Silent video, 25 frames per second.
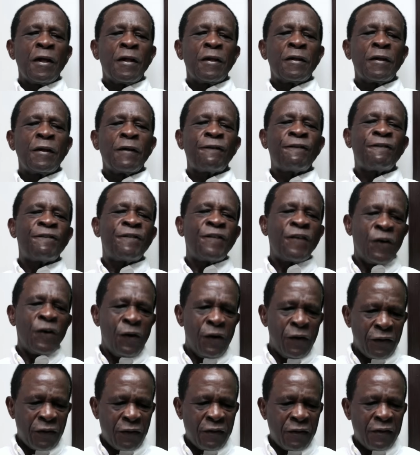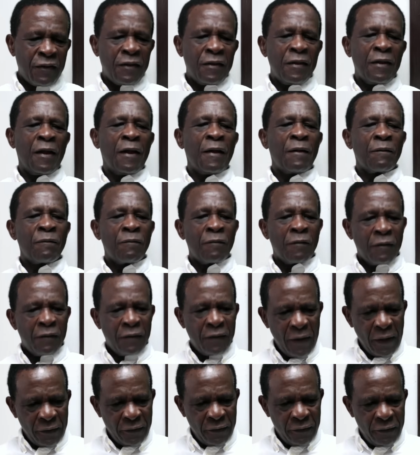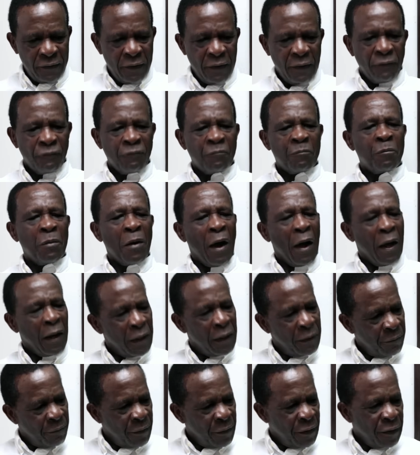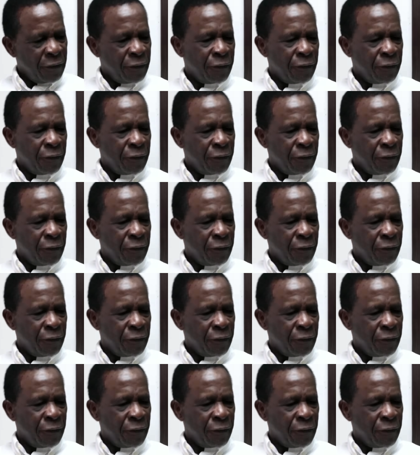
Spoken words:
the first setting of Parliament.